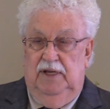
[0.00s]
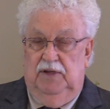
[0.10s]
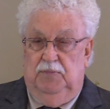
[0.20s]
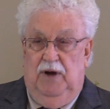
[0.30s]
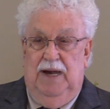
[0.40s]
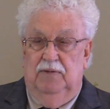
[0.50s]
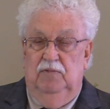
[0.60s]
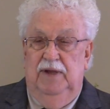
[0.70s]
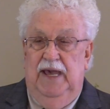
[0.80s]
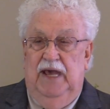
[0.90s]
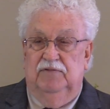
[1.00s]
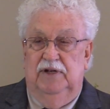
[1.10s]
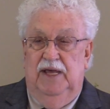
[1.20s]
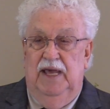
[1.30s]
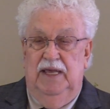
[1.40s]
And the problem we have
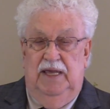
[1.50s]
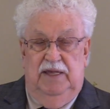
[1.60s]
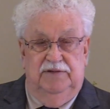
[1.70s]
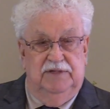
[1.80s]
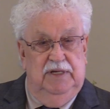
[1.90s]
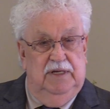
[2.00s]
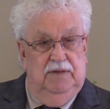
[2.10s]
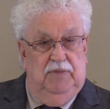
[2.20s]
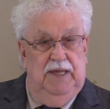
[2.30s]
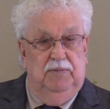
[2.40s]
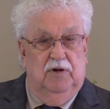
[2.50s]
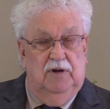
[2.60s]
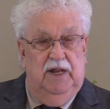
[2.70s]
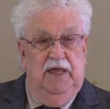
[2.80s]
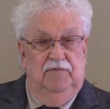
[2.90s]
today is people
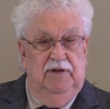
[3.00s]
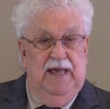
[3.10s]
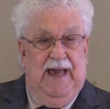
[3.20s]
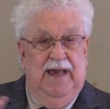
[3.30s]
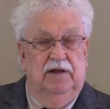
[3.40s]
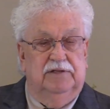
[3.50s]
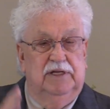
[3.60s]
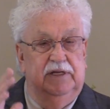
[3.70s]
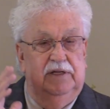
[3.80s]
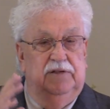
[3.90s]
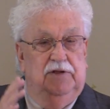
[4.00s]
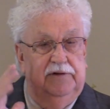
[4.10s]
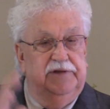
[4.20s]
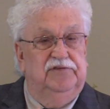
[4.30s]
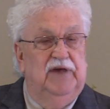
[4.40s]
are living out
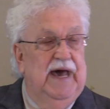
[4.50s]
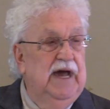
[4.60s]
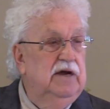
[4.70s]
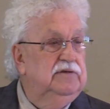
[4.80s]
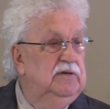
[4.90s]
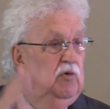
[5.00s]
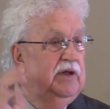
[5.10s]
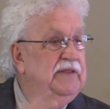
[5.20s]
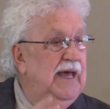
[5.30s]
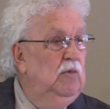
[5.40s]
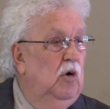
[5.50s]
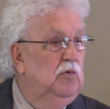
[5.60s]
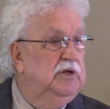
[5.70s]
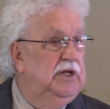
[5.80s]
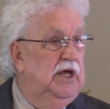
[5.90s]
their desires and what they
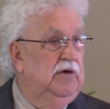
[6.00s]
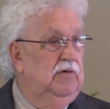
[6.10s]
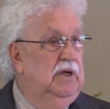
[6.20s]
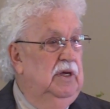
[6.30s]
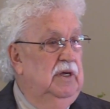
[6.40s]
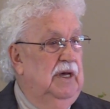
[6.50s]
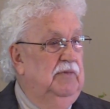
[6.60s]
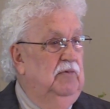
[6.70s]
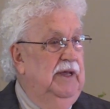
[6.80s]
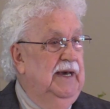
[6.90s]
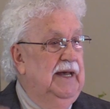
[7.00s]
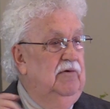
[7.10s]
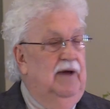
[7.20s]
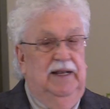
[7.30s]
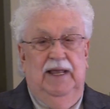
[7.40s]
want to do. I mean, we got
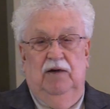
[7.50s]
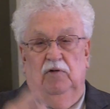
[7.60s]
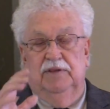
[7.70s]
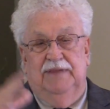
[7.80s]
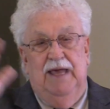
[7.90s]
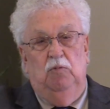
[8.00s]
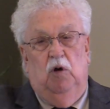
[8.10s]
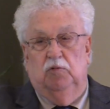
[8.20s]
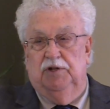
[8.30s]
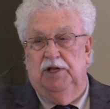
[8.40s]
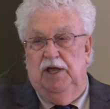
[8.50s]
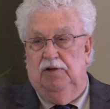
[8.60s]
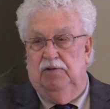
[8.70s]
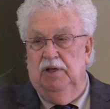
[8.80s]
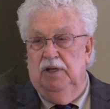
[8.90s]
it right now, what they want to
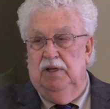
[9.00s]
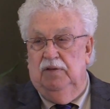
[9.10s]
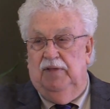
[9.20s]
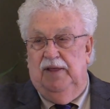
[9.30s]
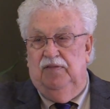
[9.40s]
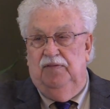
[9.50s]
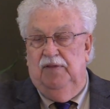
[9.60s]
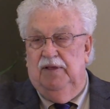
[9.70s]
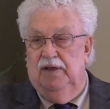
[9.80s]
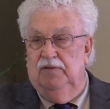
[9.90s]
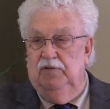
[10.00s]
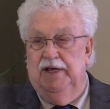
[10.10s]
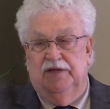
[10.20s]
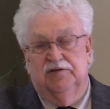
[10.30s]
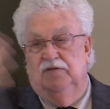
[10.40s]
do. They, uh, we
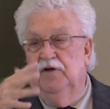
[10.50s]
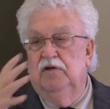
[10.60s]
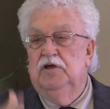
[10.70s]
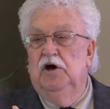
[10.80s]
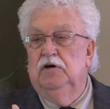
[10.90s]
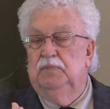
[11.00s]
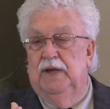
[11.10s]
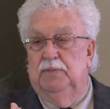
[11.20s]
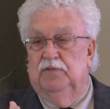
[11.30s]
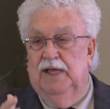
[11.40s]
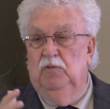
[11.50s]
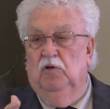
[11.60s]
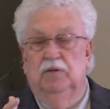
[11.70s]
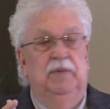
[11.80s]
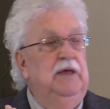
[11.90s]
got some of our young people. They
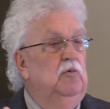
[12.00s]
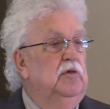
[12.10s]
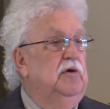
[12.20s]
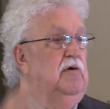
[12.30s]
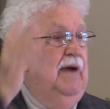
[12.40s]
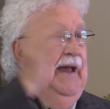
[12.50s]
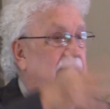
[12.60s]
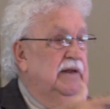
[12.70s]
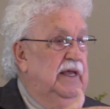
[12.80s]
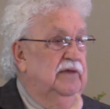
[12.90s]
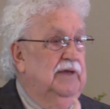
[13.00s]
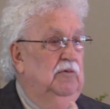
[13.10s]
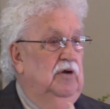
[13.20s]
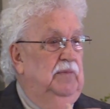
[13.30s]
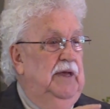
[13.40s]
want to be where the crowd is. They
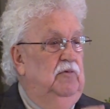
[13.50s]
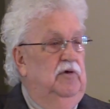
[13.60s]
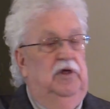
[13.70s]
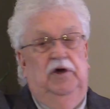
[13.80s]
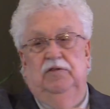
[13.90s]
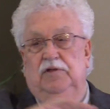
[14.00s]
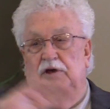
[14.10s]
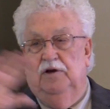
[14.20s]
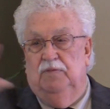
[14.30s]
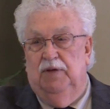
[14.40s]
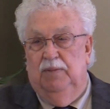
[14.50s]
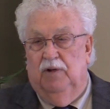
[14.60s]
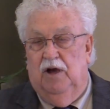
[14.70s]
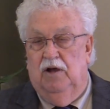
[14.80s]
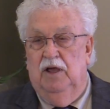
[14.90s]
want to be where the other young
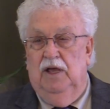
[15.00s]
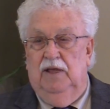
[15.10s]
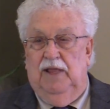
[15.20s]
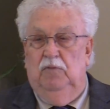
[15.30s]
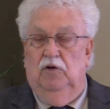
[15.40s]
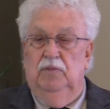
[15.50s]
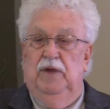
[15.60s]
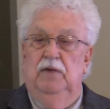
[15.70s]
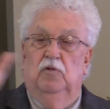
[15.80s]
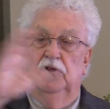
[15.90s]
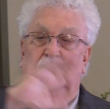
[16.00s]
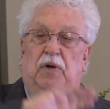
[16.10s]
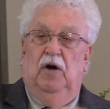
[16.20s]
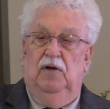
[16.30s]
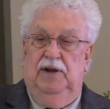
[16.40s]
people are. They want to be where the
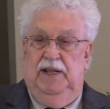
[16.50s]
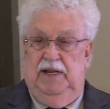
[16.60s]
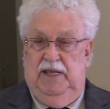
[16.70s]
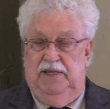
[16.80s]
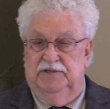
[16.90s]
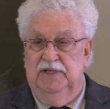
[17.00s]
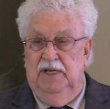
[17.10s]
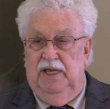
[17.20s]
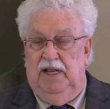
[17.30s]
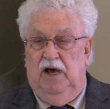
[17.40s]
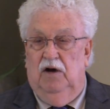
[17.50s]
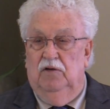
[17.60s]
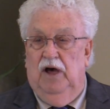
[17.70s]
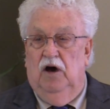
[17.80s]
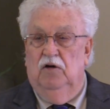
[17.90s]
partying is and all,
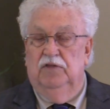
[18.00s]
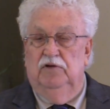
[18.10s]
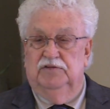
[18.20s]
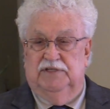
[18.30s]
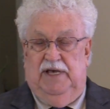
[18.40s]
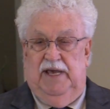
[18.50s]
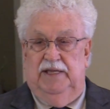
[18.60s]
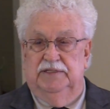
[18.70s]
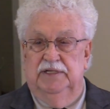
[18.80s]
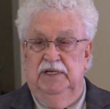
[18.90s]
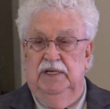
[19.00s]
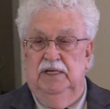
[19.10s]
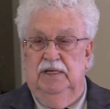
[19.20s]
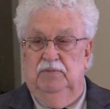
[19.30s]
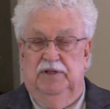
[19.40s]
all those things.
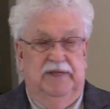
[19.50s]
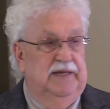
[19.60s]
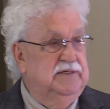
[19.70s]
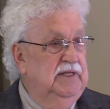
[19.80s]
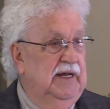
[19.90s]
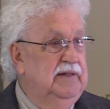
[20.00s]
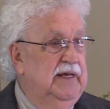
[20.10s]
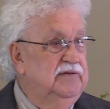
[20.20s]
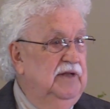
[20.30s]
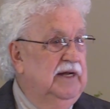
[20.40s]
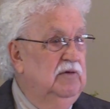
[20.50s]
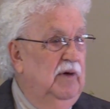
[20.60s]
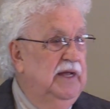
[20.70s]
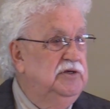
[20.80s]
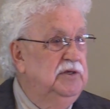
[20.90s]
But that's not, that's not the
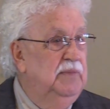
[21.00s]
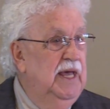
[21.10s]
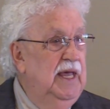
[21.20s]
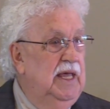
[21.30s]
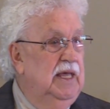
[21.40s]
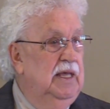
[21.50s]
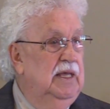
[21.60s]
way it should be.